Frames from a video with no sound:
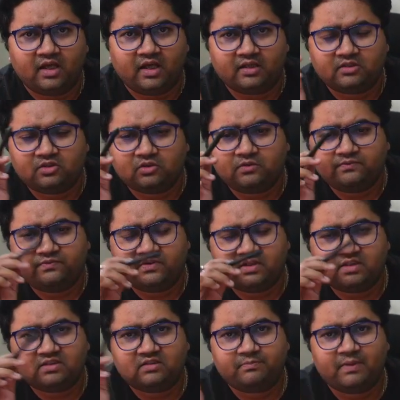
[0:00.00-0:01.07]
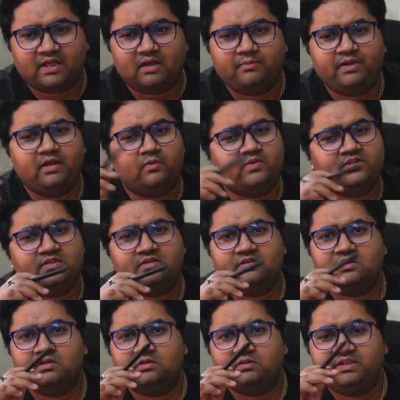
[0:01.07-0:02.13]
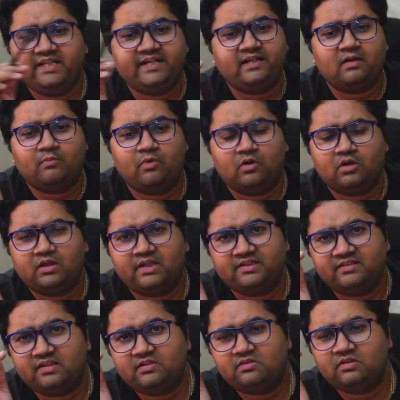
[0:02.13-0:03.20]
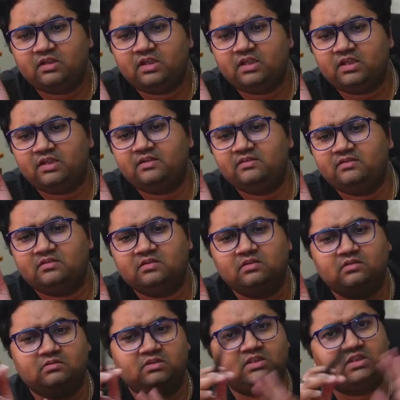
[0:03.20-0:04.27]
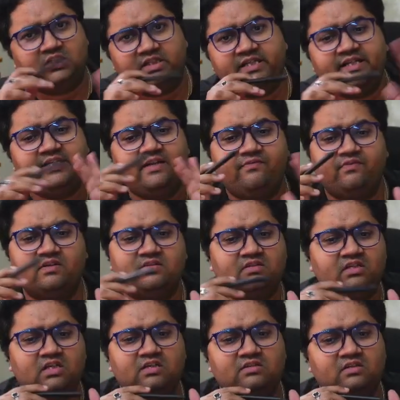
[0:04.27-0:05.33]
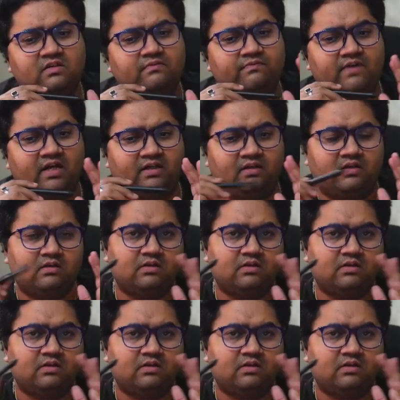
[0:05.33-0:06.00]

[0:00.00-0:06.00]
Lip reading: So the first parameter, which is the data model, essentially is the key differentiating factor,